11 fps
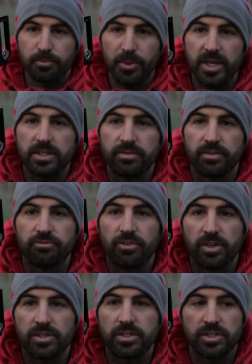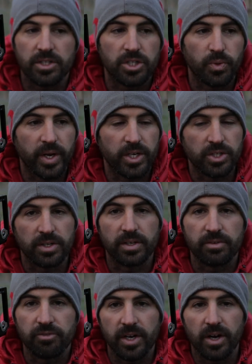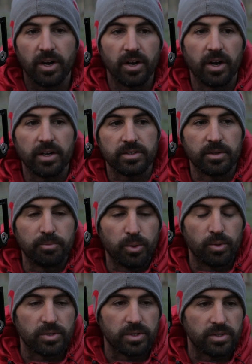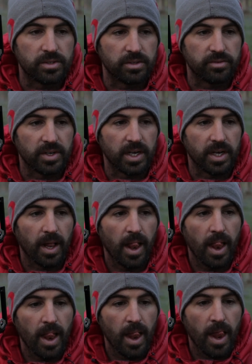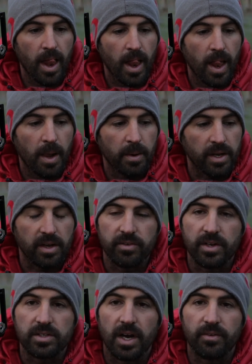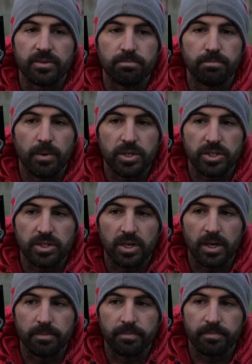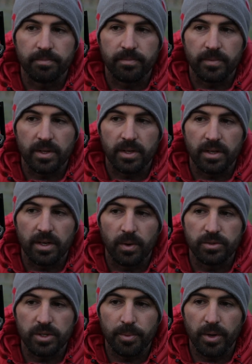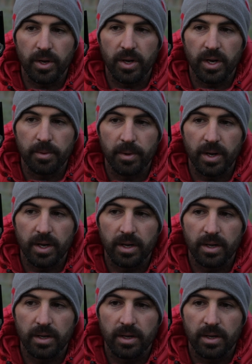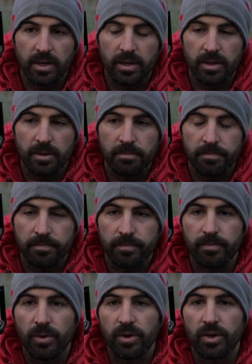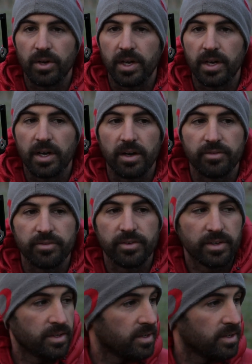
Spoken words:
best of a rushed situation, and it really highlights the importance of giving yourself as much time. I was up early, but not early enough.